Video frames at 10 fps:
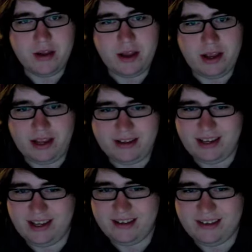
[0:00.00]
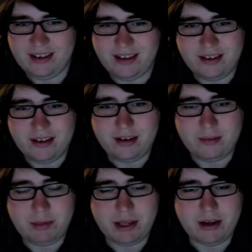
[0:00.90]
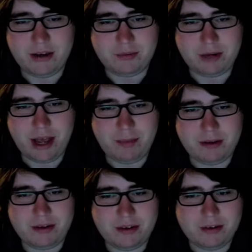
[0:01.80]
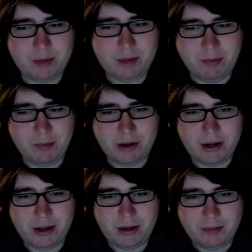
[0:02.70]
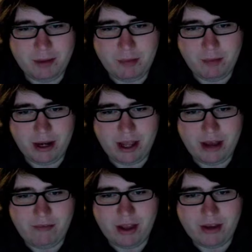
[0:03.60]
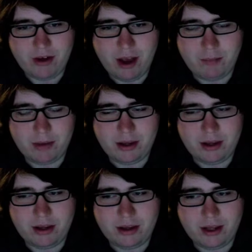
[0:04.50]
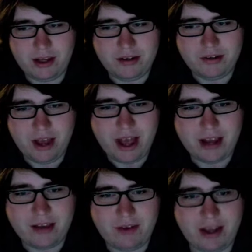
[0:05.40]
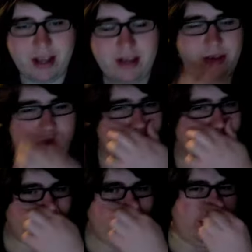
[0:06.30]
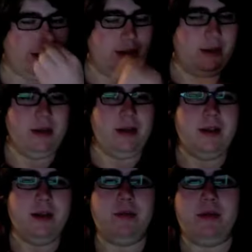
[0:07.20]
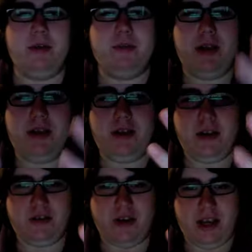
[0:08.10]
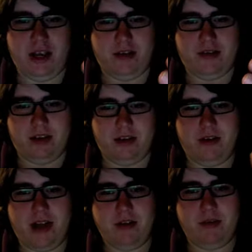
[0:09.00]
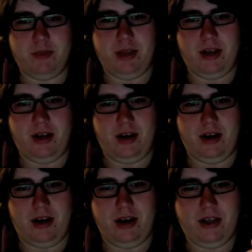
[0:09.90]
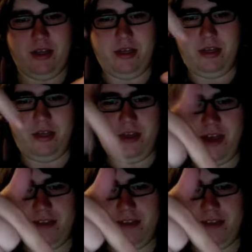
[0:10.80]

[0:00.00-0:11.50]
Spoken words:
It's instinct, because what happens is people want to have that trap easier to activate, and normally when you play, you got your hands, and your deck would be on that